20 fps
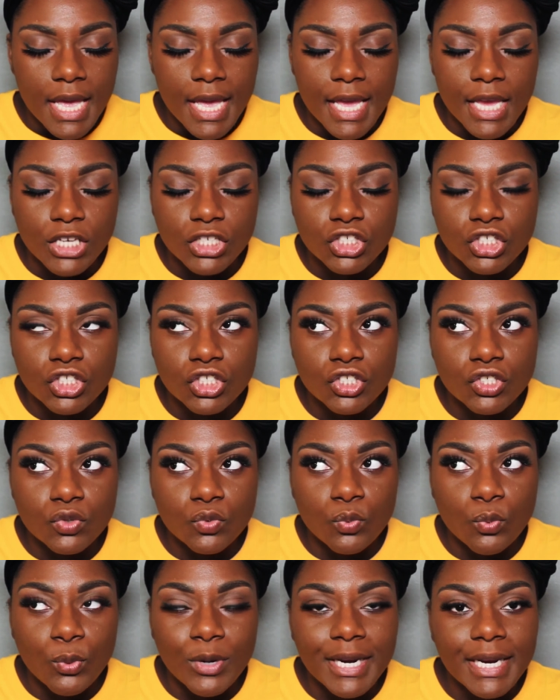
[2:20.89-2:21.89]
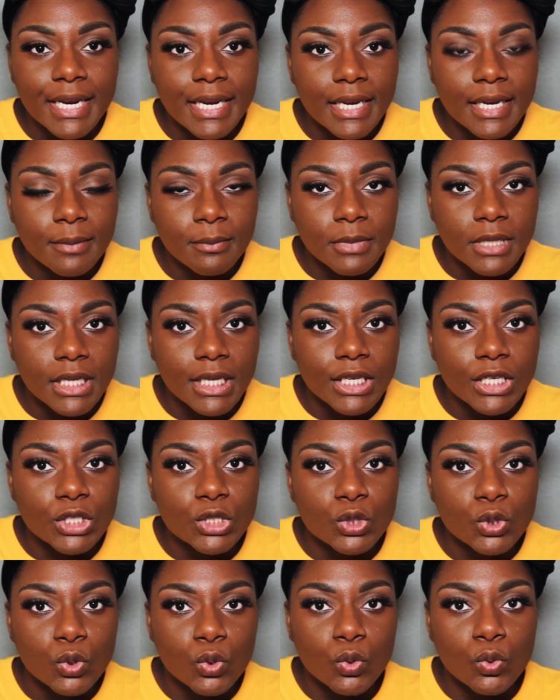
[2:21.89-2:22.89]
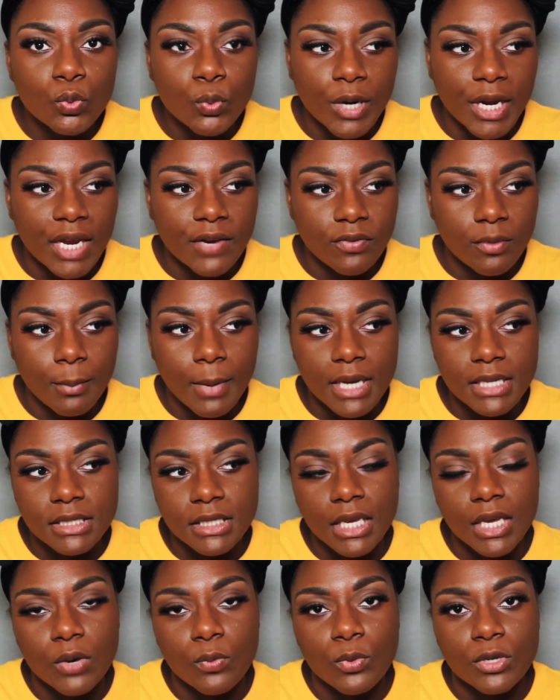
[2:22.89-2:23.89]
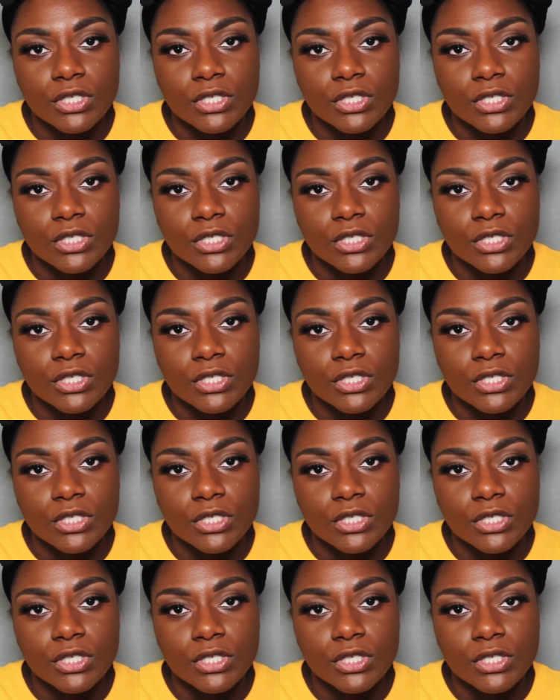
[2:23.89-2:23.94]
extremely too red for my skin,